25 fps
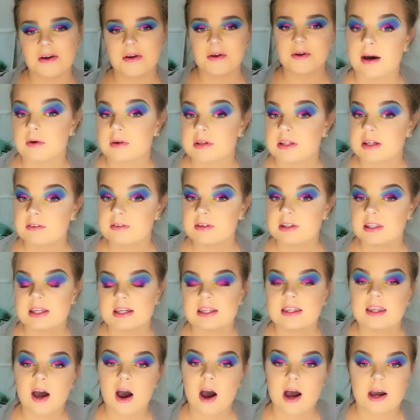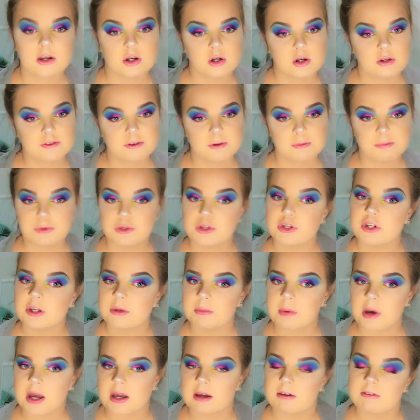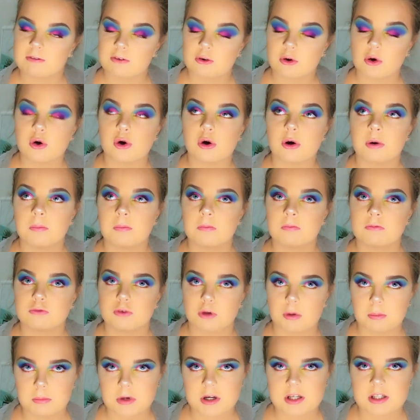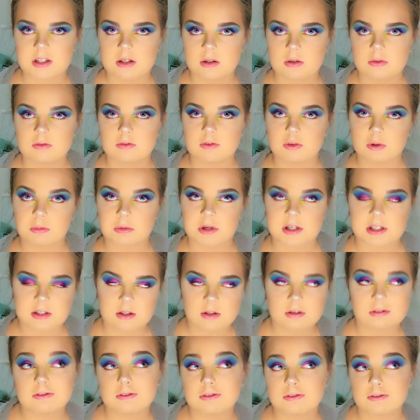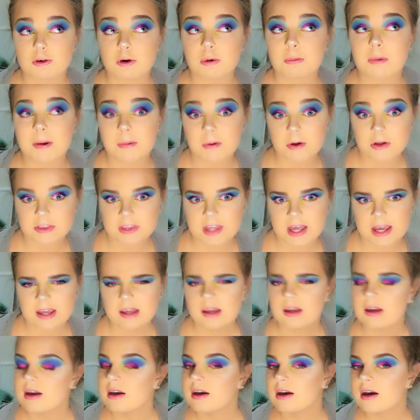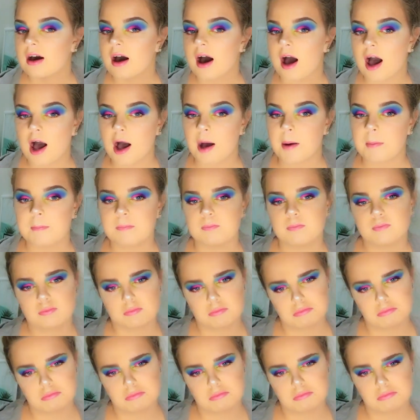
That was everything that I got from Beauty Bay for from myself, for myself, for my birthday. Um,